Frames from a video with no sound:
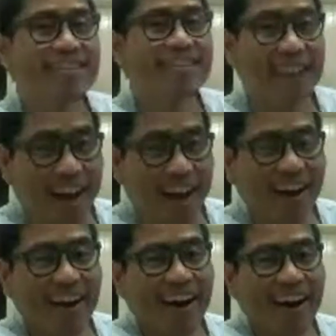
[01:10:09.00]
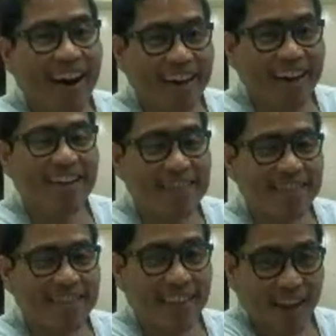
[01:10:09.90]
is the high
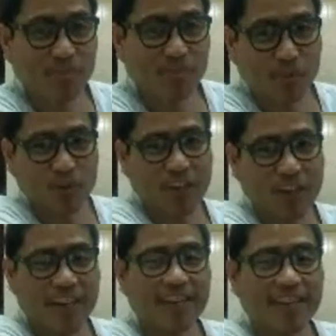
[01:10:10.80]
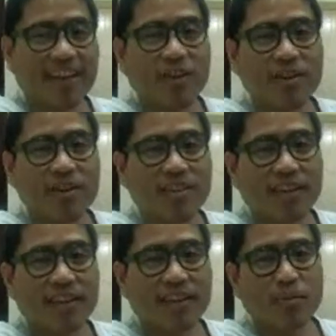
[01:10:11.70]
density lipoprotein, not the low
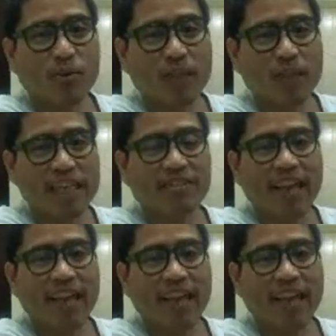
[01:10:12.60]
density lipoprotein.